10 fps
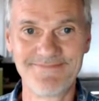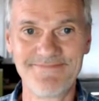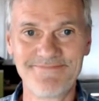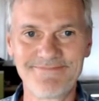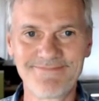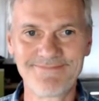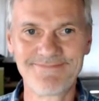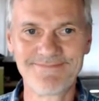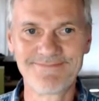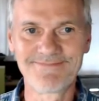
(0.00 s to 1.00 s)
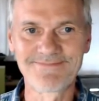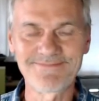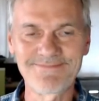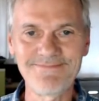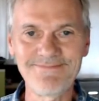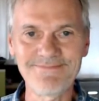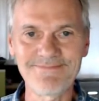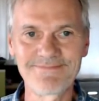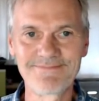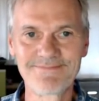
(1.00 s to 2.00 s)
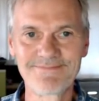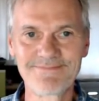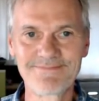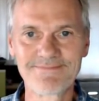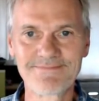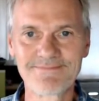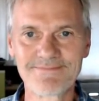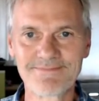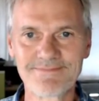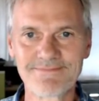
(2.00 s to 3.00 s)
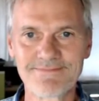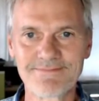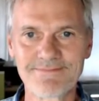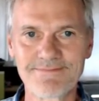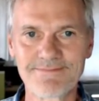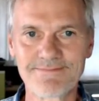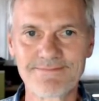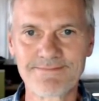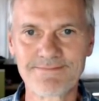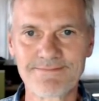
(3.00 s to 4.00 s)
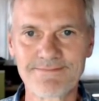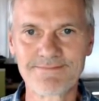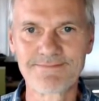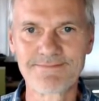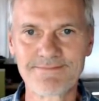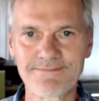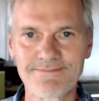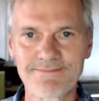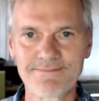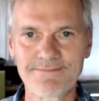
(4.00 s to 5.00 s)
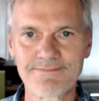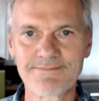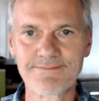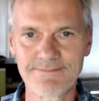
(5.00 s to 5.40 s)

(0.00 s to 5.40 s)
(not speaking)